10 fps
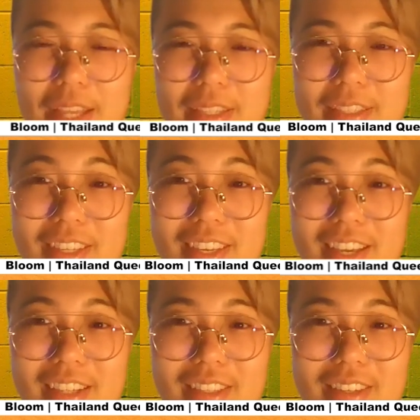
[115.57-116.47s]
acting
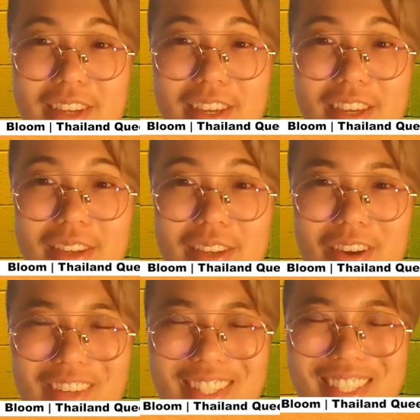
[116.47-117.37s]
as the head
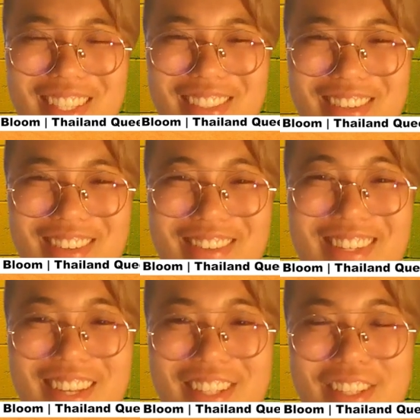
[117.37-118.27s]
of International
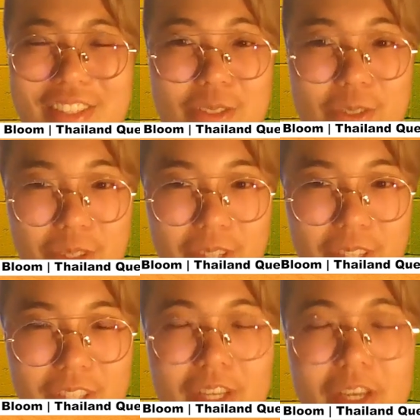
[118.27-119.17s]
Relations
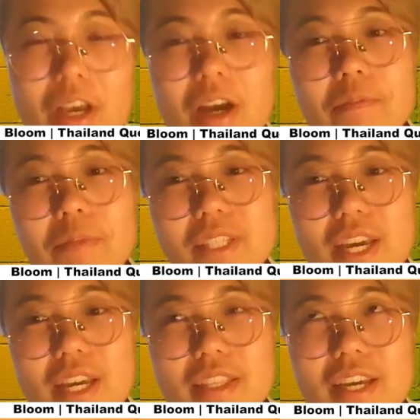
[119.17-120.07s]
Unit.
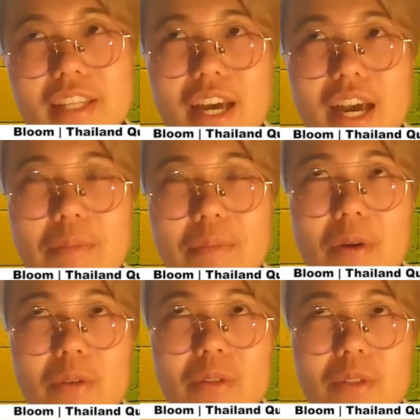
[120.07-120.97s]
Besides that, I'm
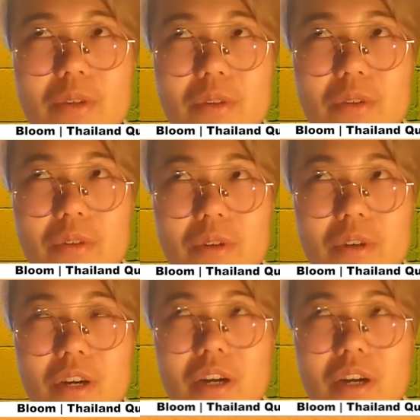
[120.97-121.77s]
also